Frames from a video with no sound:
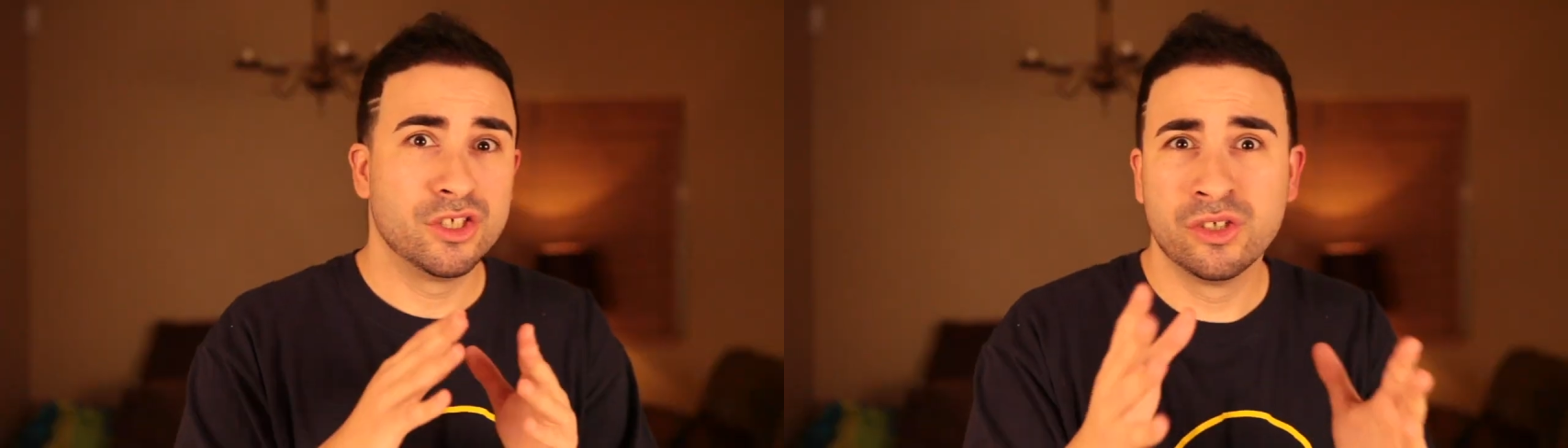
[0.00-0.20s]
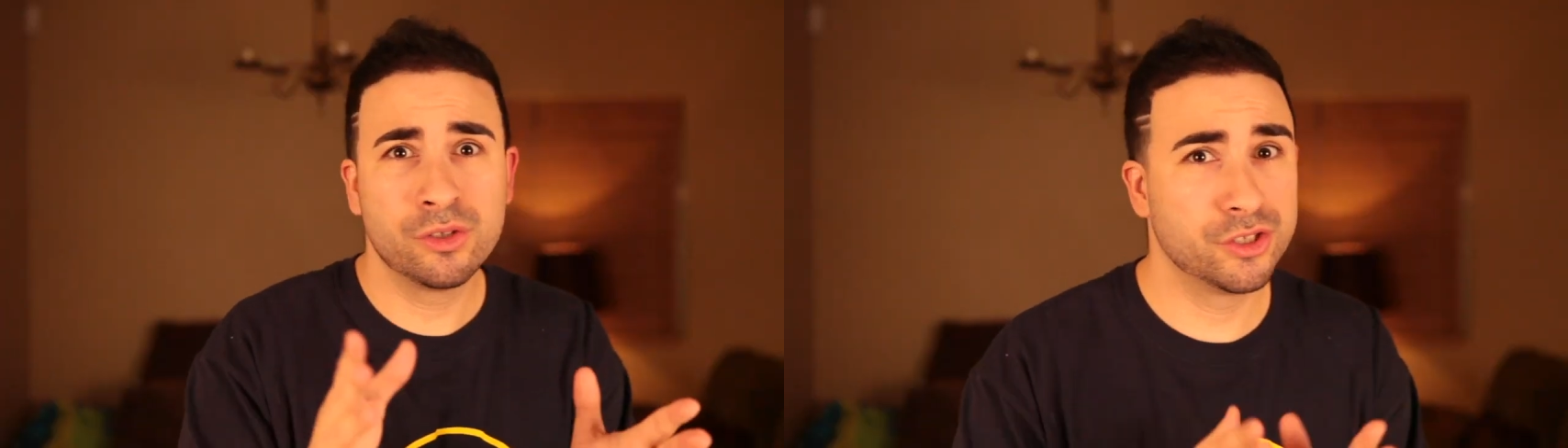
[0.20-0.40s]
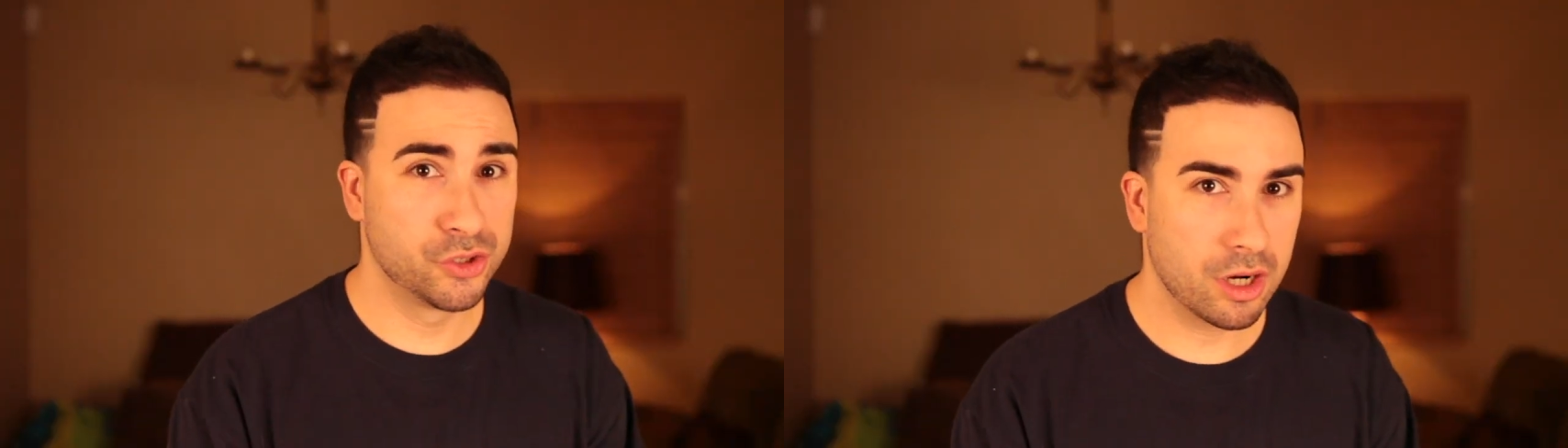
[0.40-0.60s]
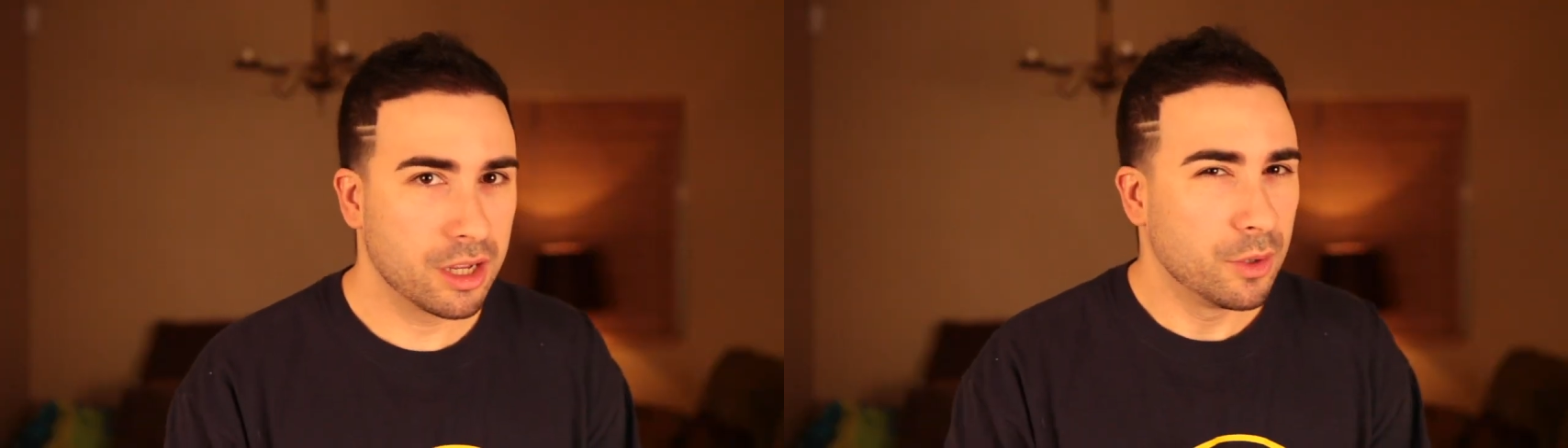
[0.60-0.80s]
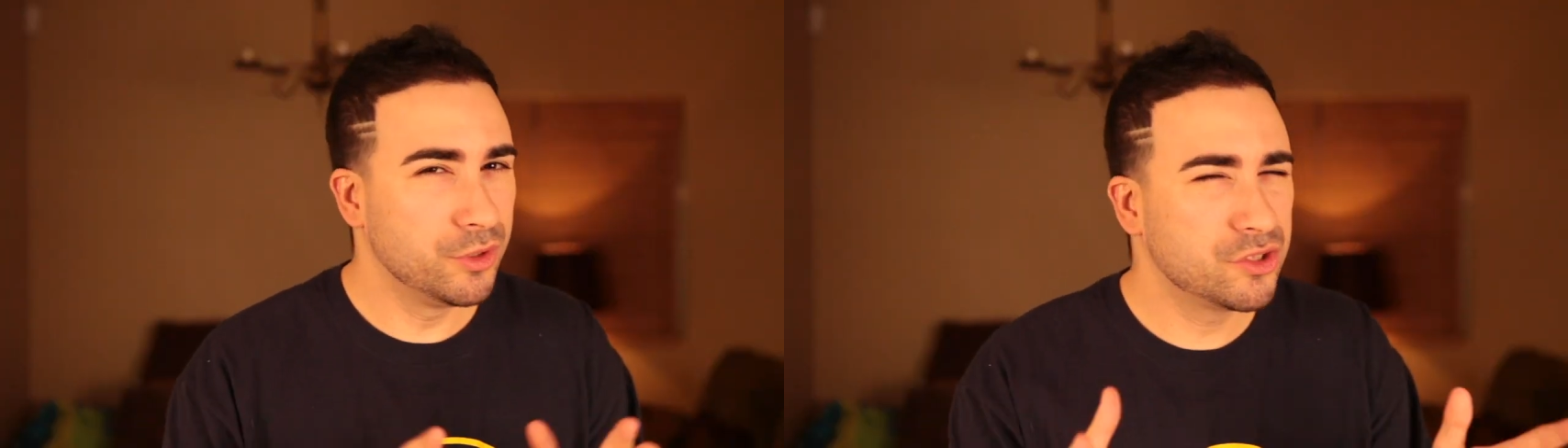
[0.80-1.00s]
You know you're
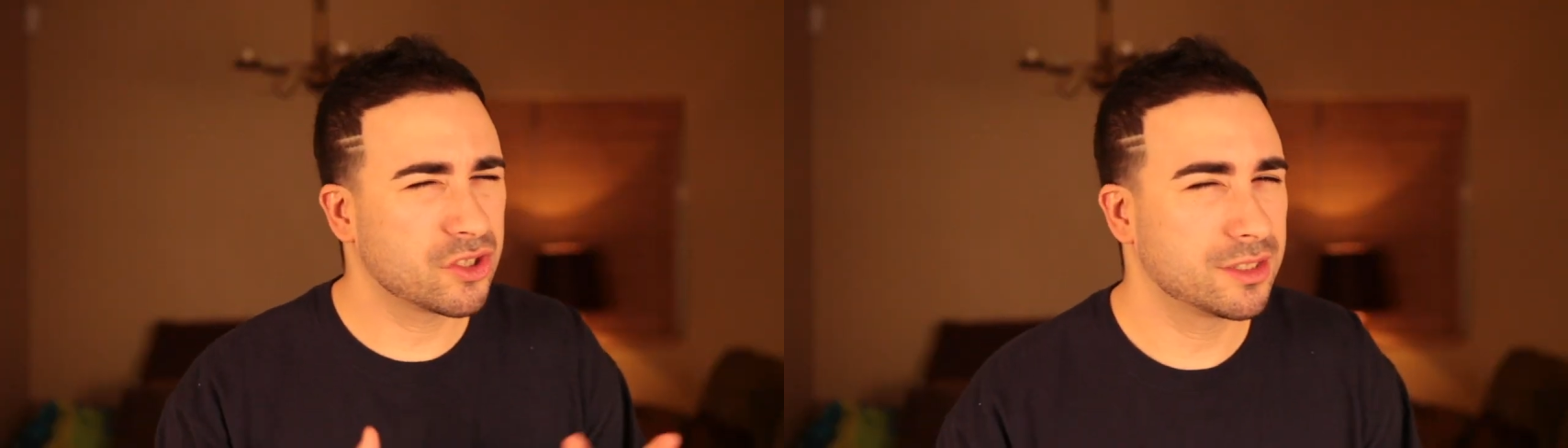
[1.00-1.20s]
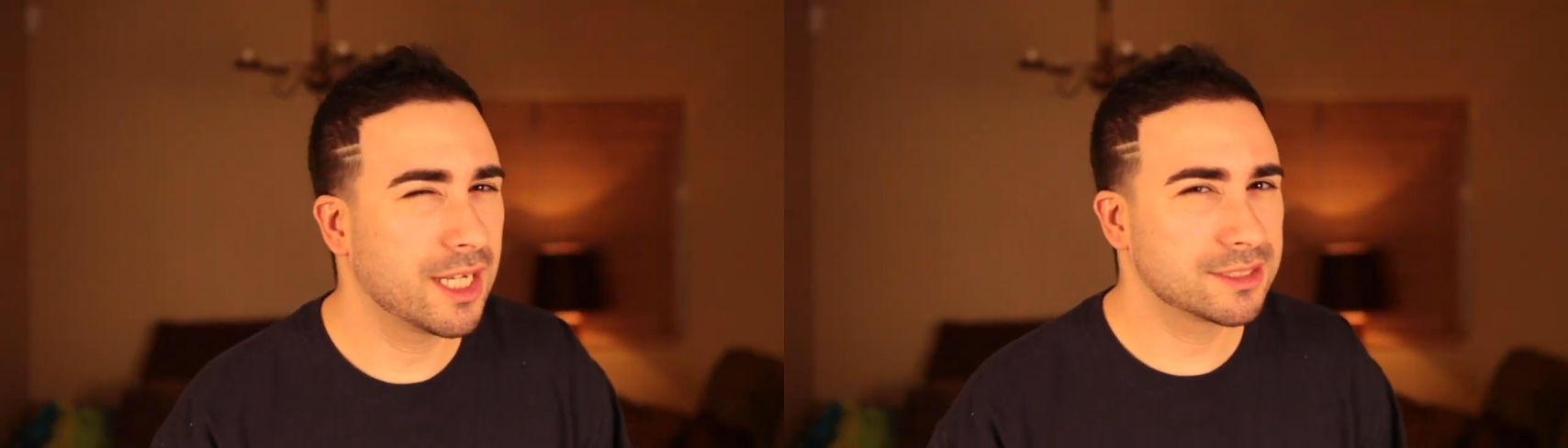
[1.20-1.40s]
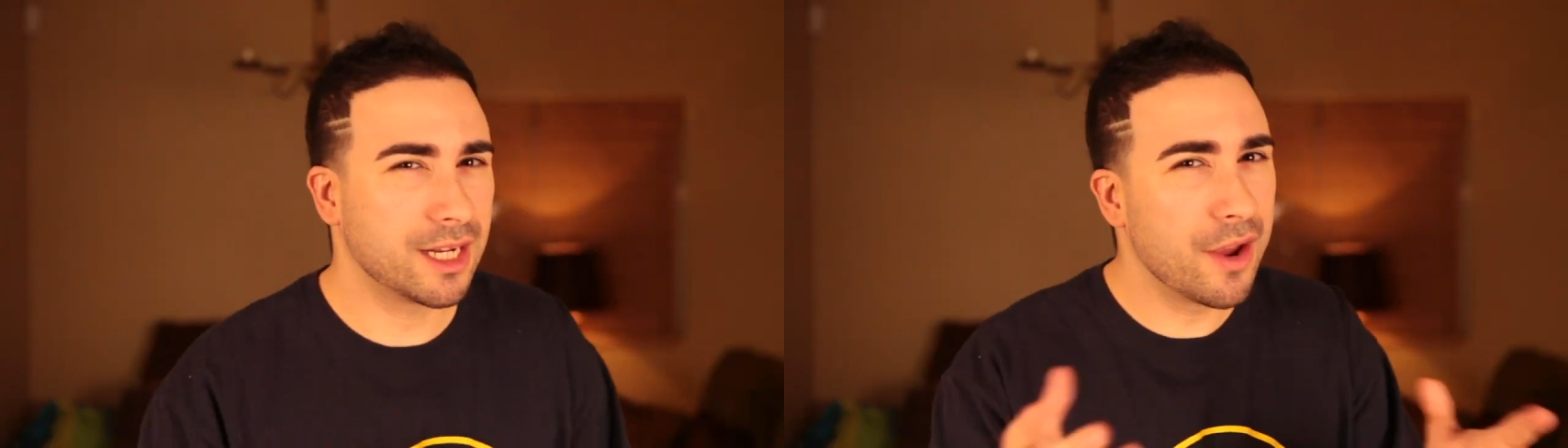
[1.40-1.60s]
drunk when you start texting